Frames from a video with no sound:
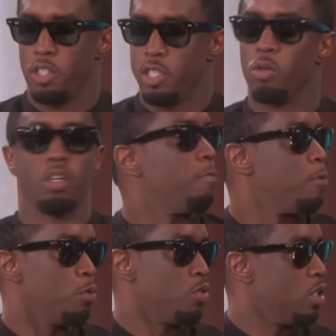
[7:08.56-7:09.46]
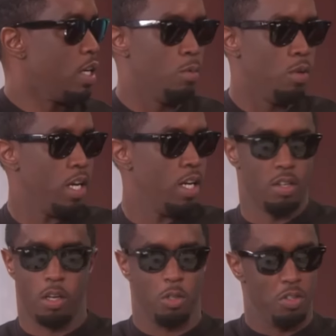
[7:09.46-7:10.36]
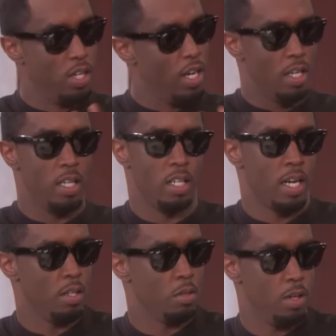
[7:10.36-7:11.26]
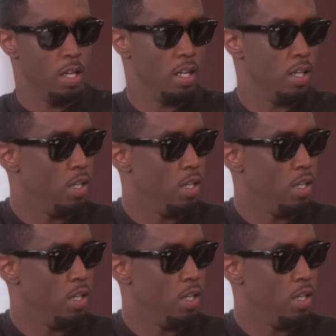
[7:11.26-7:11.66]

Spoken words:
confirmed the trial date and reinforced a gag order,